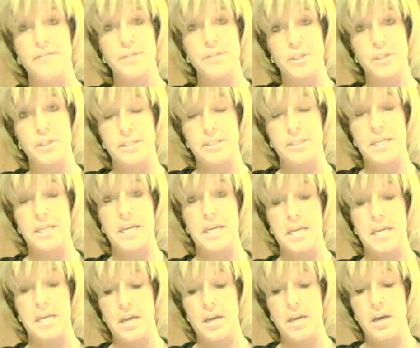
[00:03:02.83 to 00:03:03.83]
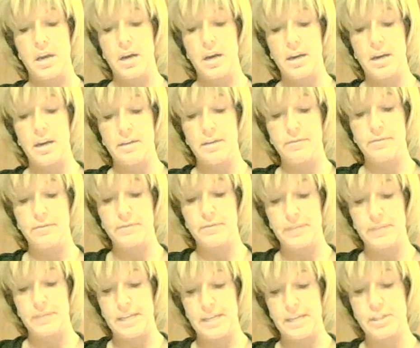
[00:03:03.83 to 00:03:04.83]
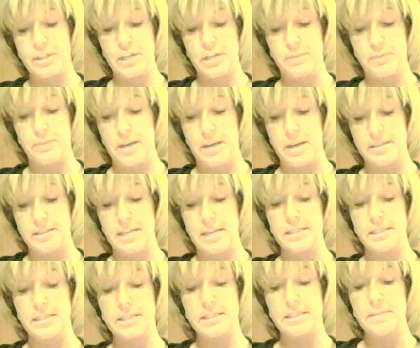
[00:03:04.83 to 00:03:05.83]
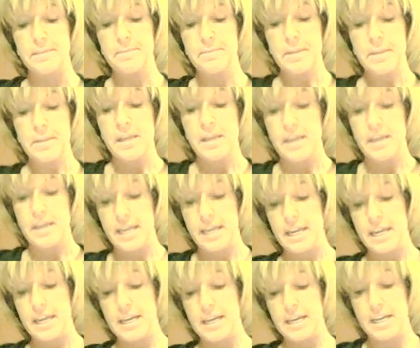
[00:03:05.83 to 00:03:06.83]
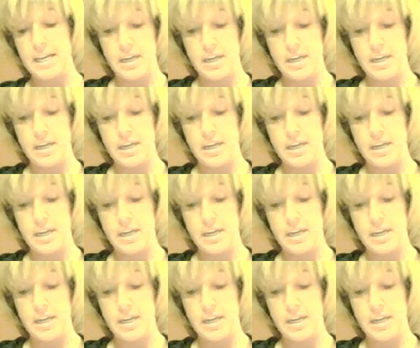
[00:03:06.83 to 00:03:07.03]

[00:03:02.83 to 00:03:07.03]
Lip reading: efficiency of the exchange process. And